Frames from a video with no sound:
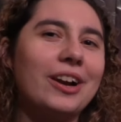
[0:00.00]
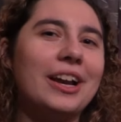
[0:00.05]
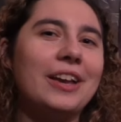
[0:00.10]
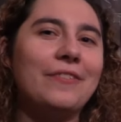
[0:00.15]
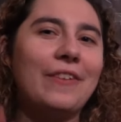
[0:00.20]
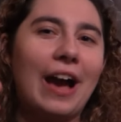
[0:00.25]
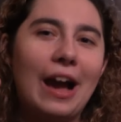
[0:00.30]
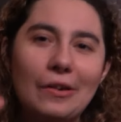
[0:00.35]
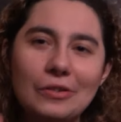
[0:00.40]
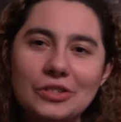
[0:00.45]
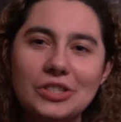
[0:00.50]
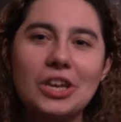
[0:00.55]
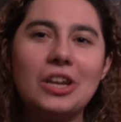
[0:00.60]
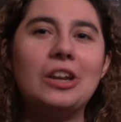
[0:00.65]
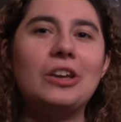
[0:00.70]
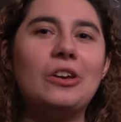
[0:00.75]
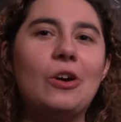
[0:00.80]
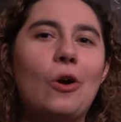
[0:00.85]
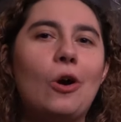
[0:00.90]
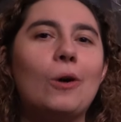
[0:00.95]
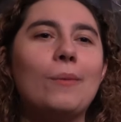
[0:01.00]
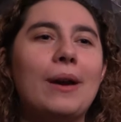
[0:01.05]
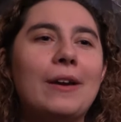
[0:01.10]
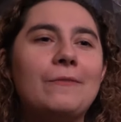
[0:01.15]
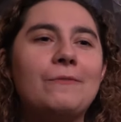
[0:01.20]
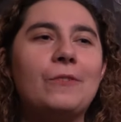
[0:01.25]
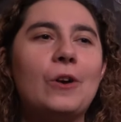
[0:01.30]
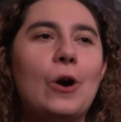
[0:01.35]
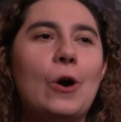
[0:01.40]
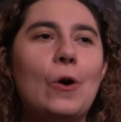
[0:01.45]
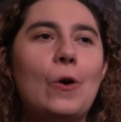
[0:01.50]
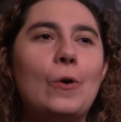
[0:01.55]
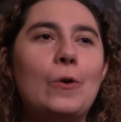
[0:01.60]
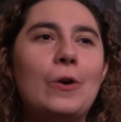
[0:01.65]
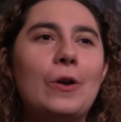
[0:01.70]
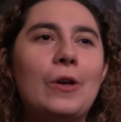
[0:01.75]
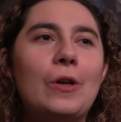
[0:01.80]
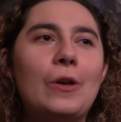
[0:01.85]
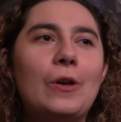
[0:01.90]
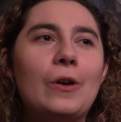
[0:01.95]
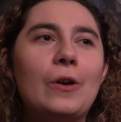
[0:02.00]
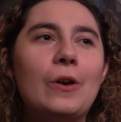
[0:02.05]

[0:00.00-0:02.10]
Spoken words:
if I was gonna go on my phone,